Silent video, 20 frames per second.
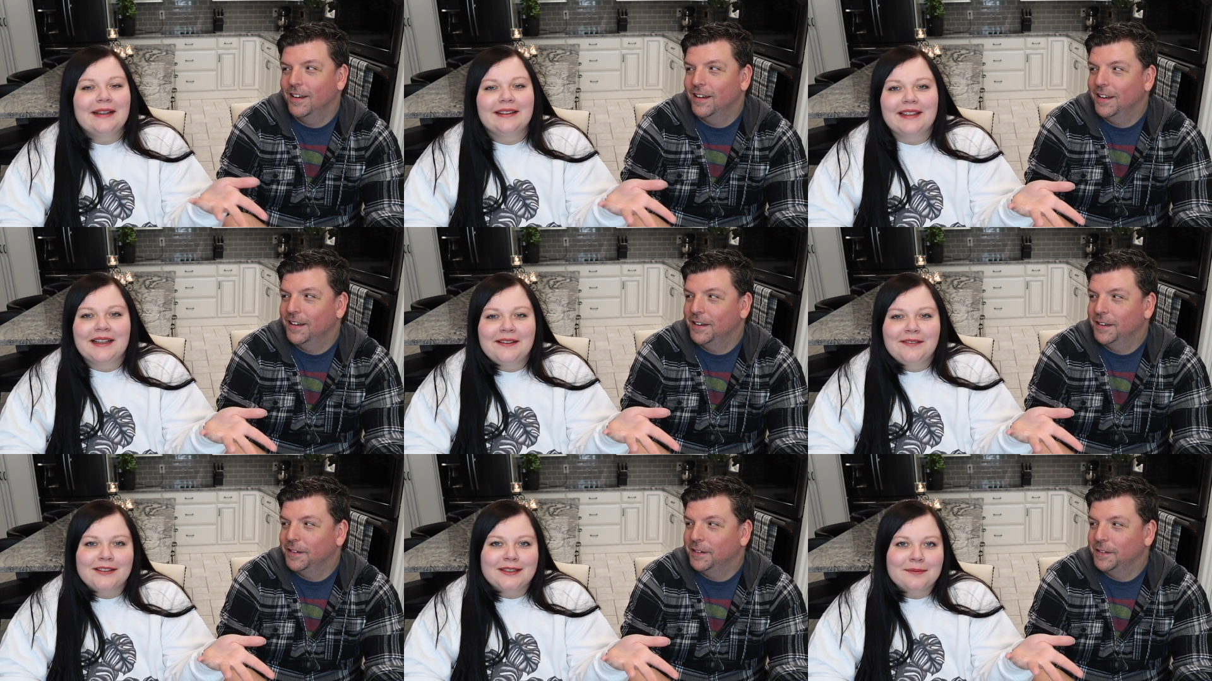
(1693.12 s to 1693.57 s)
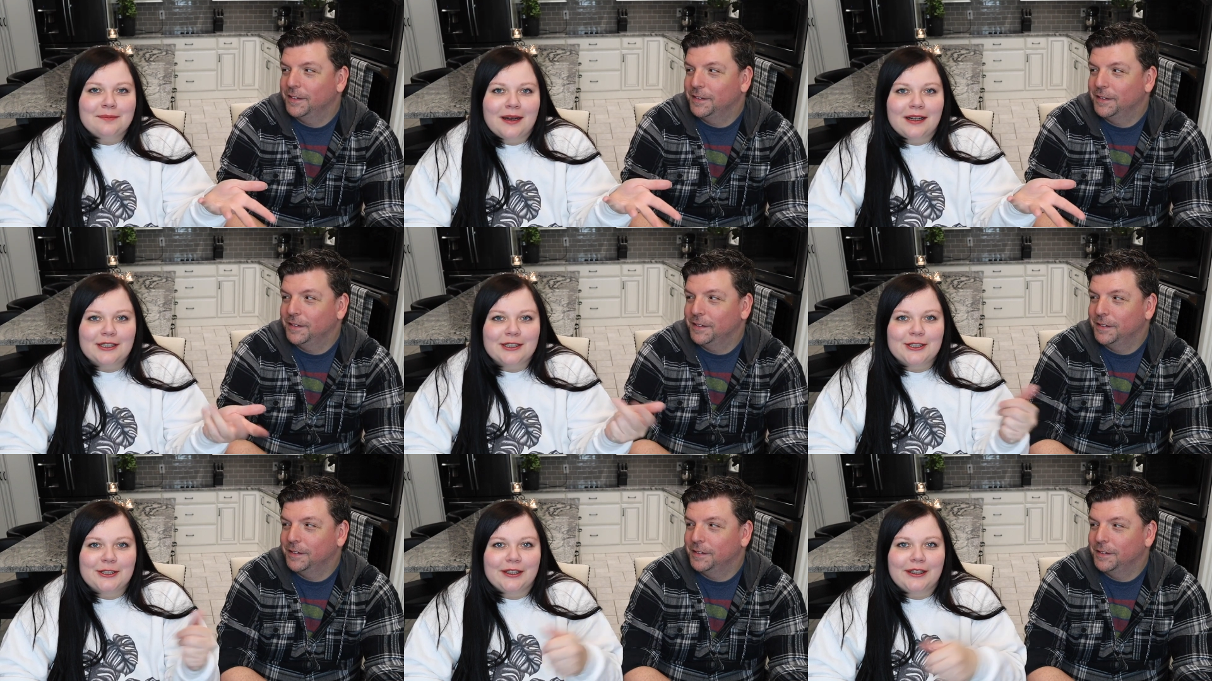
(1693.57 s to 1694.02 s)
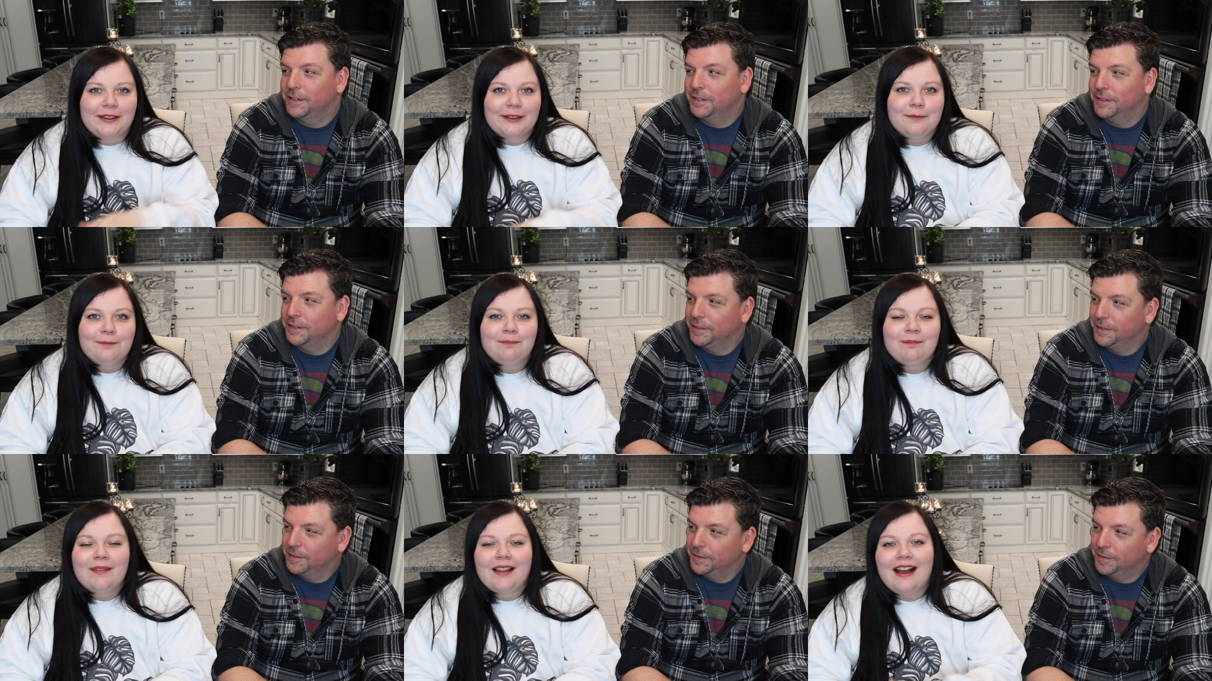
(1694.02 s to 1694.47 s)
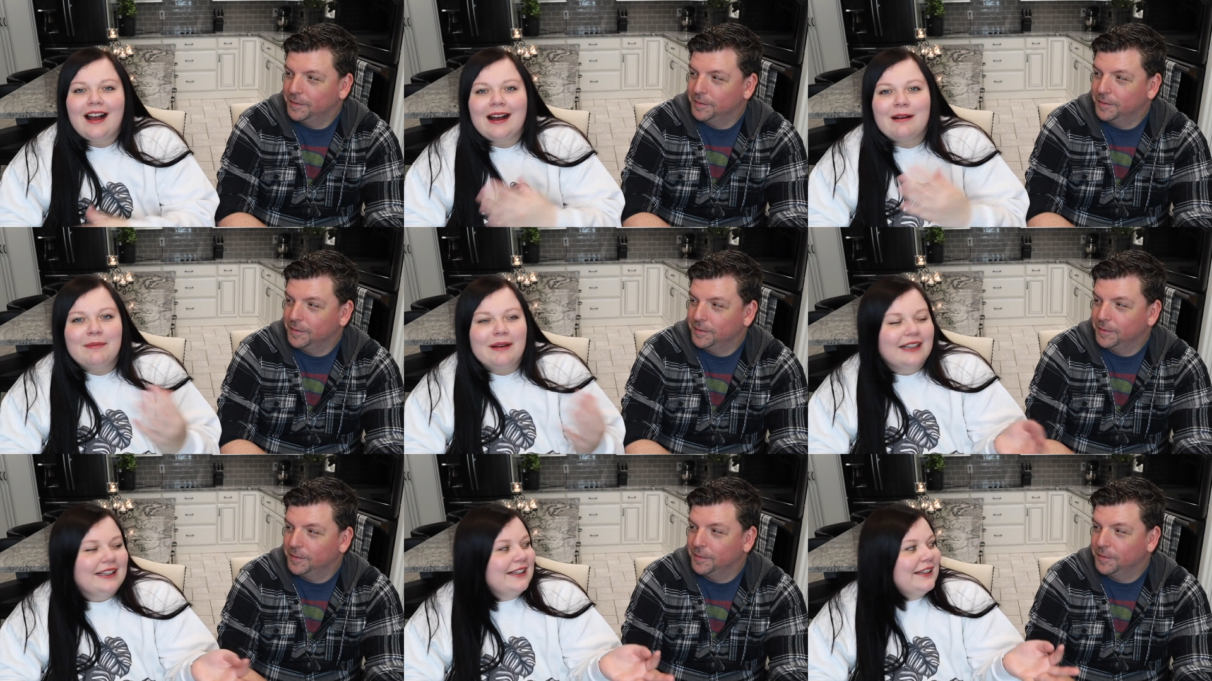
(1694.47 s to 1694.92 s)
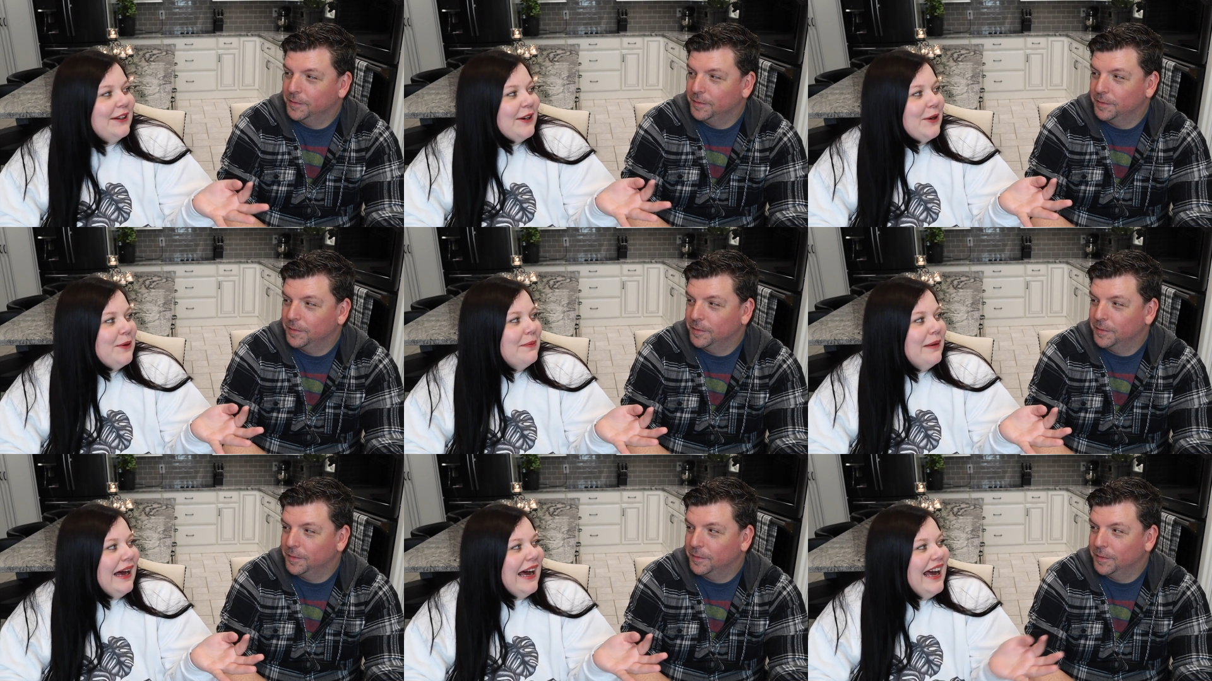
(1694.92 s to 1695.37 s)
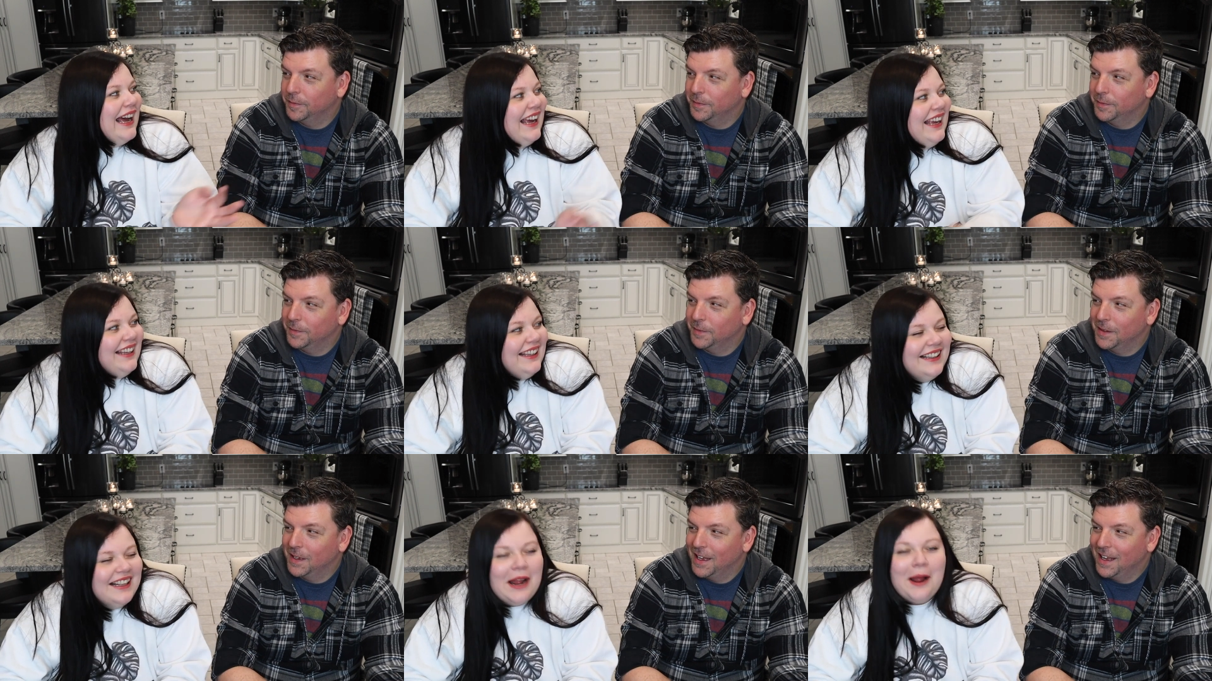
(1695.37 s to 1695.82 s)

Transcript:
Speaker 1: my life's mantra. I'm on a no buy.